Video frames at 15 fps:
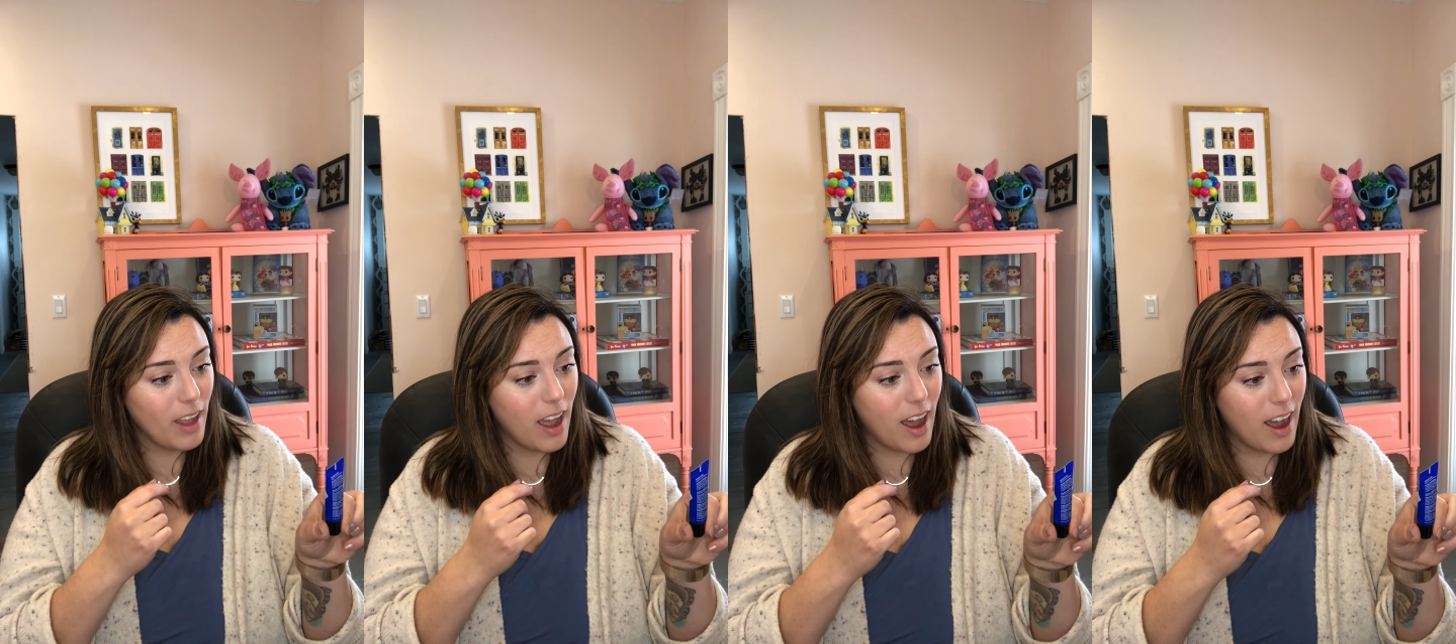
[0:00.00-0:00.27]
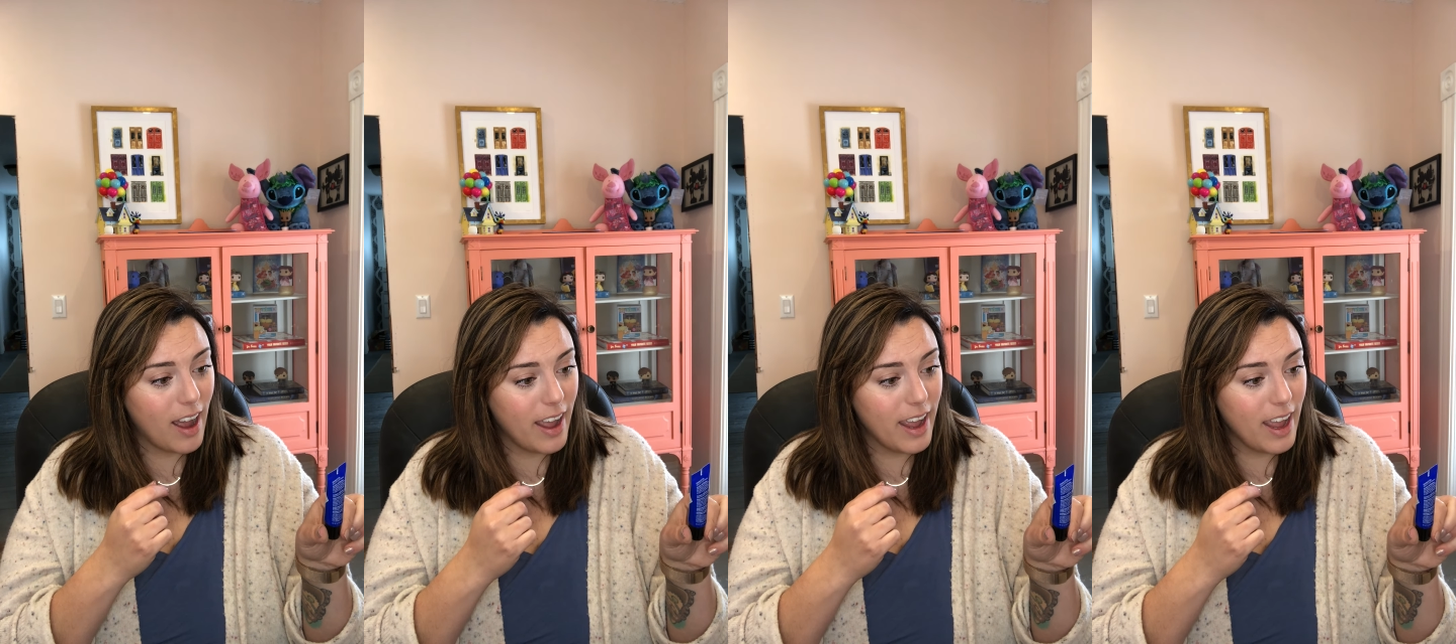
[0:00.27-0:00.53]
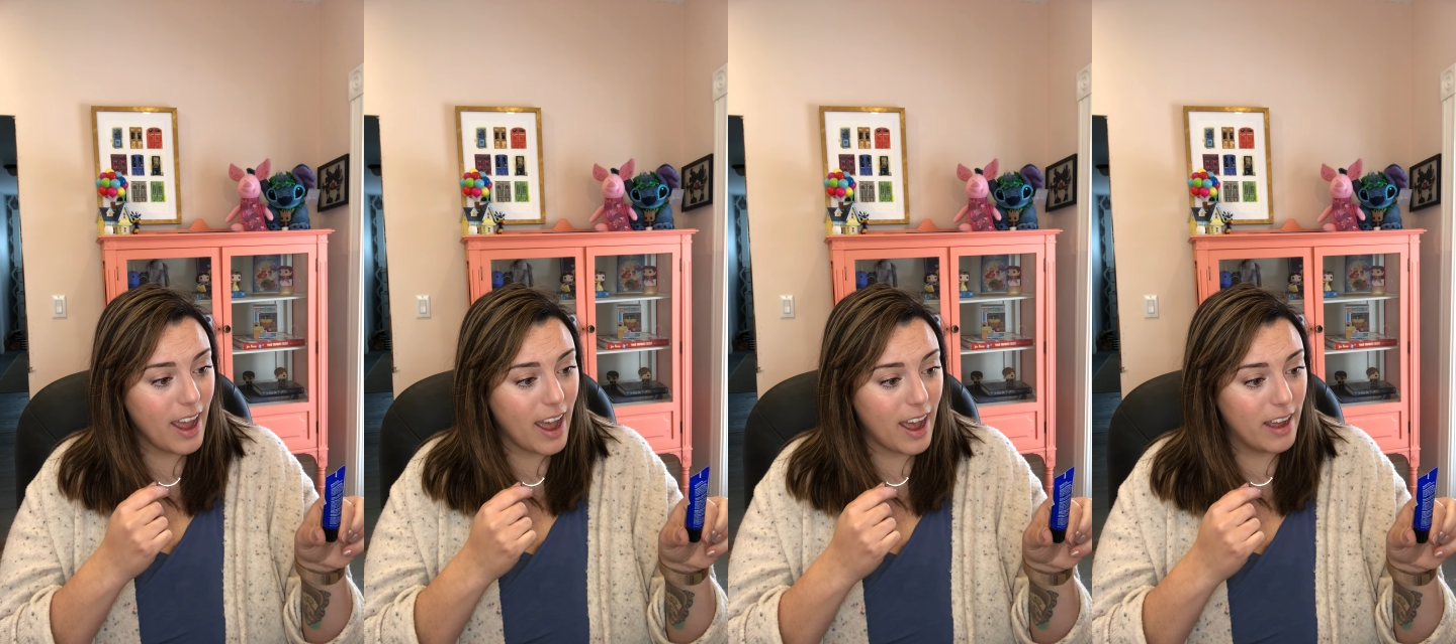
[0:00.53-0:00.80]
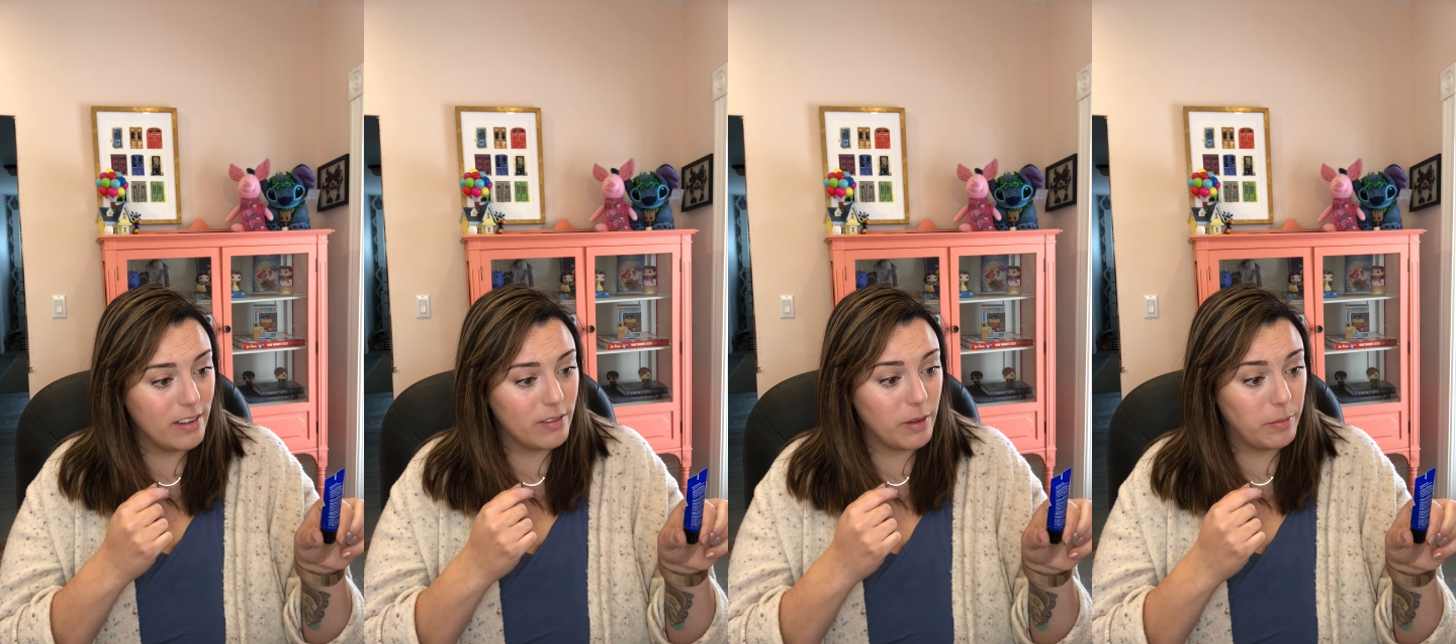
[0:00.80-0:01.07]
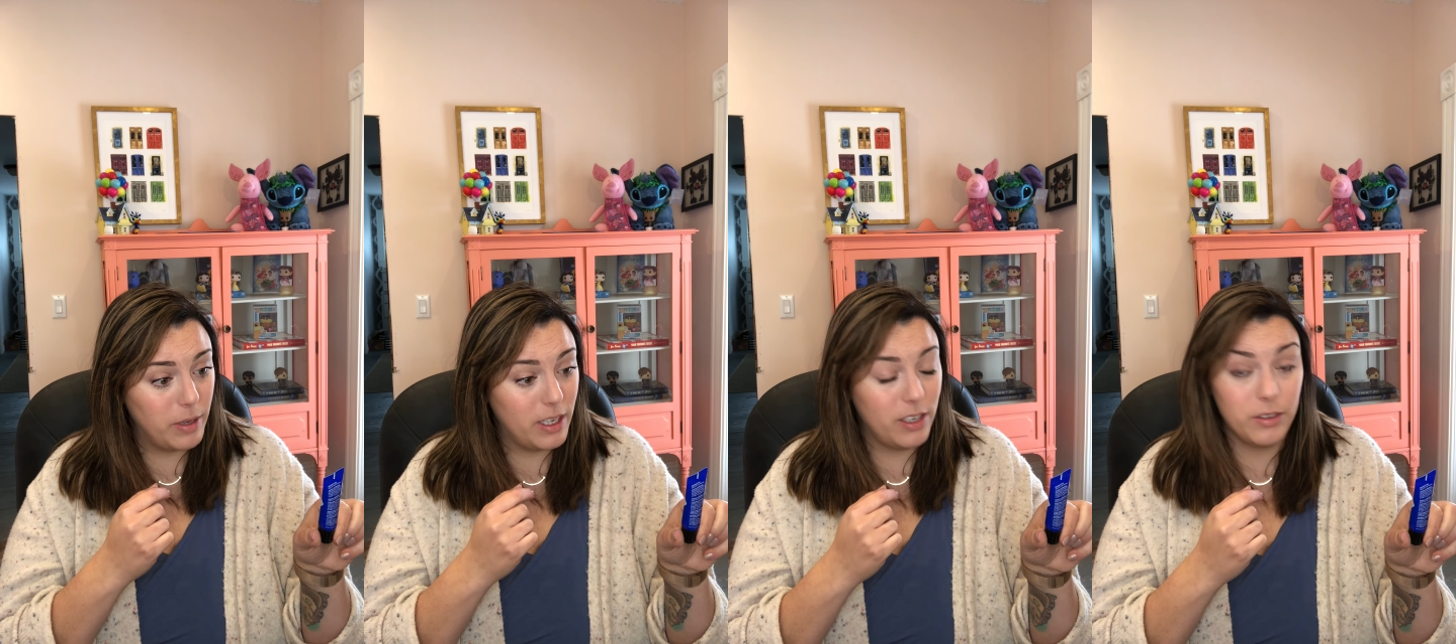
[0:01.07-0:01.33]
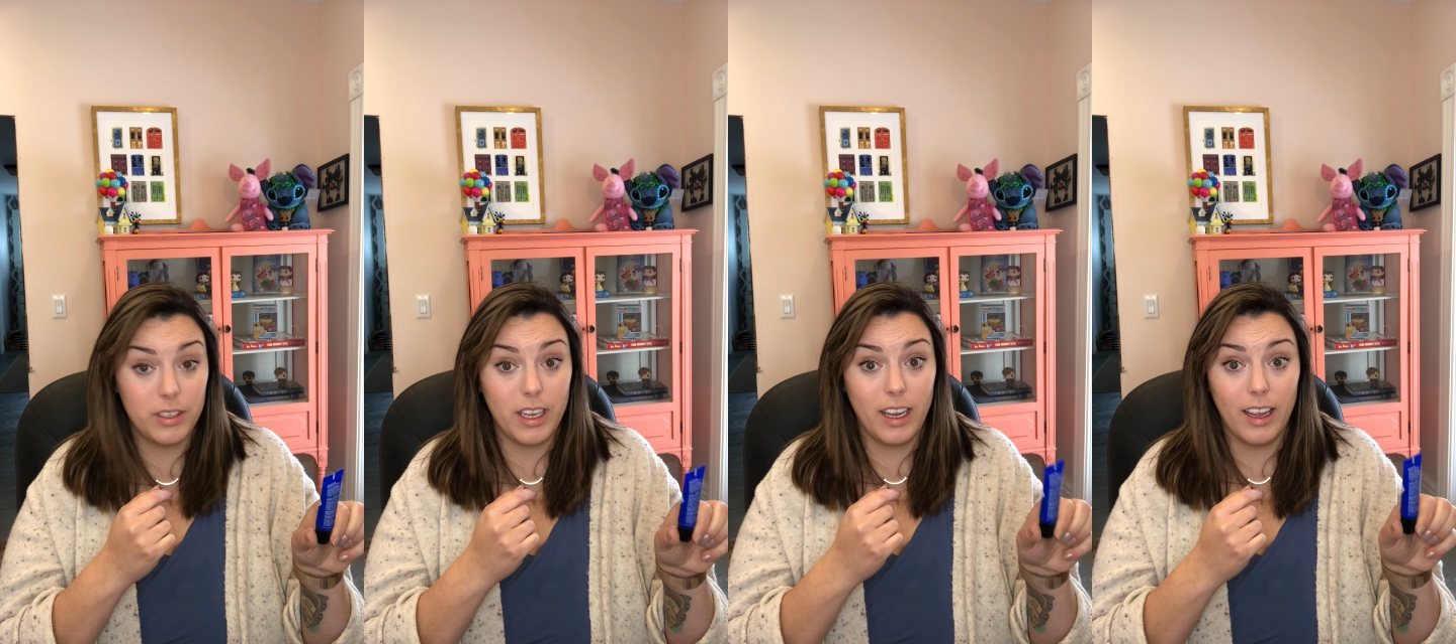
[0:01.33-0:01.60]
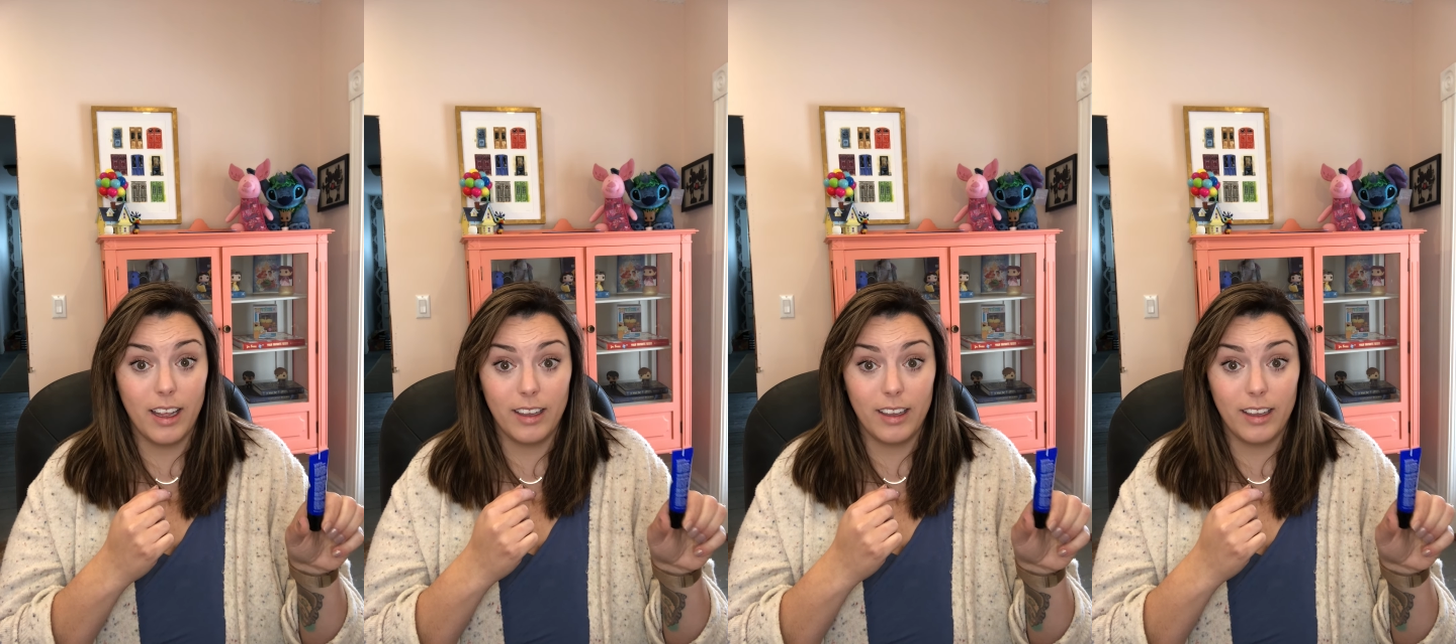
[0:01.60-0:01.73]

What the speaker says: I have been using